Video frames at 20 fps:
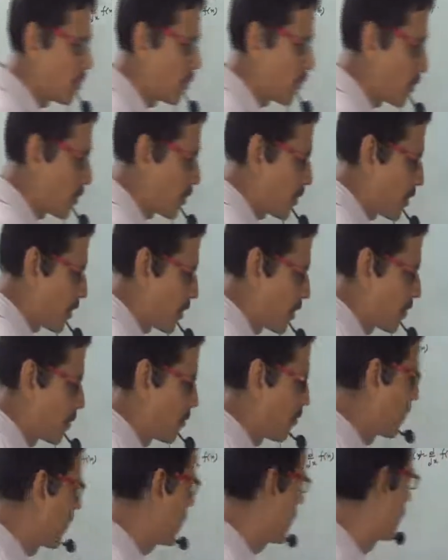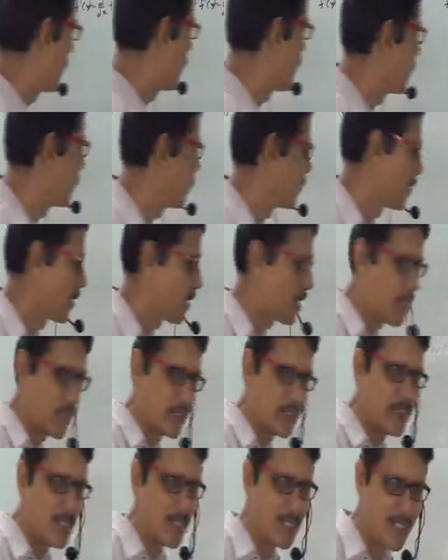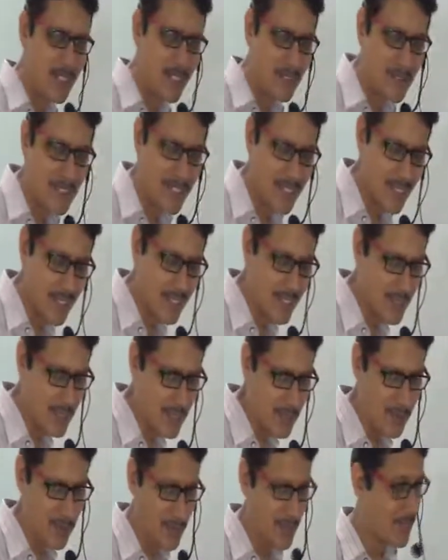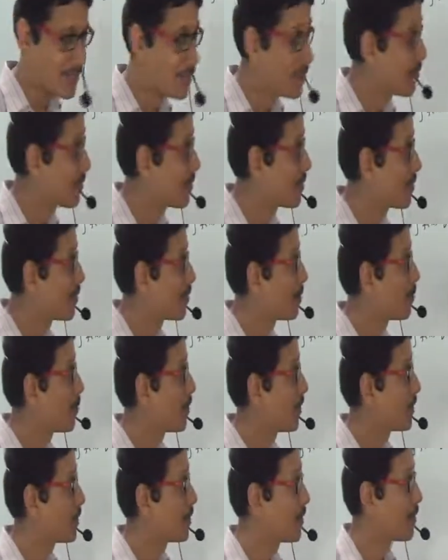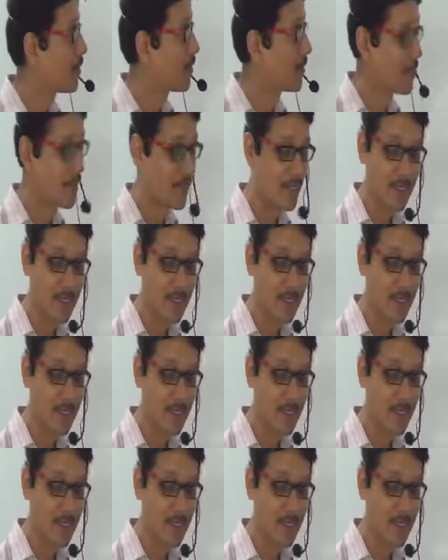not very urgently we can learn. Okay, this is a big thing.